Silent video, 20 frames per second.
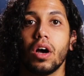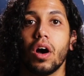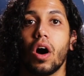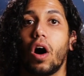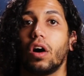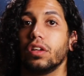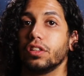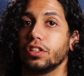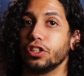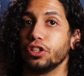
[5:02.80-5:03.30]

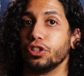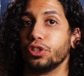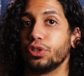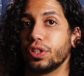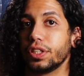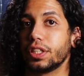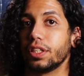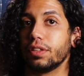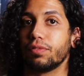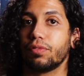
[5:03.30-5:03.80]
On the
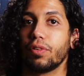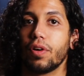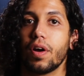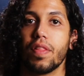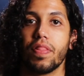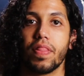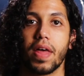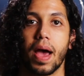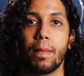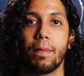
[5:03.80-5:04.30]
nutrition
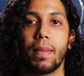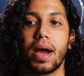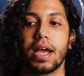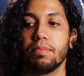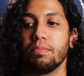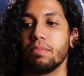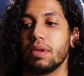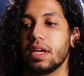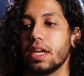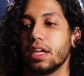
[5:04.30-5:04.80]
front, that might
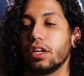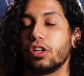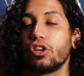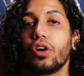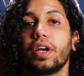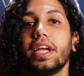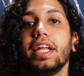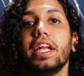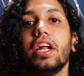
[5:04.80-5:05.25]
mean cooking